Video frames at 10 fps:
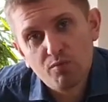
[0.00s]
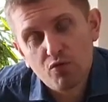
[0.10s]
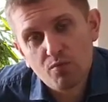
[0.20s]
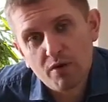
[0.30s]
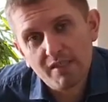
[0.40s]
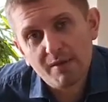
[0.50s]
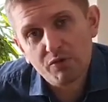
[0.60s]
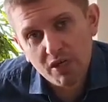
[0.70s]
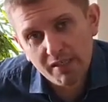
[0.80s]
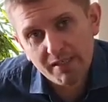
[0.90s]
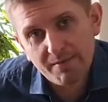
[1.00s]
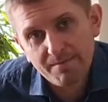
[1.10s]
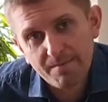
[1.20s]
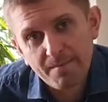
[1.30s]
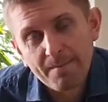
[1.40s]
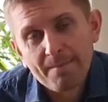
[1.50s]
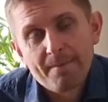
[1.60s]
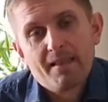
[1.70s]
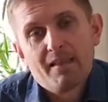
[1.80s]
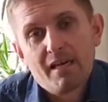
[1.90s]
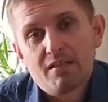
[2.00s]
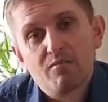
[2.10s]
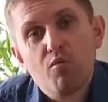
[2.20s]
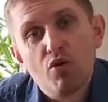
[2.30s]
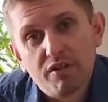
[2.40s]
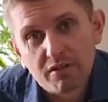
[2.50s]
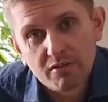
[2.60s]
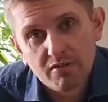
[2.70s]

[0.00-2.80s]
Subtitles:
The world is compelled to buy spare parts on this.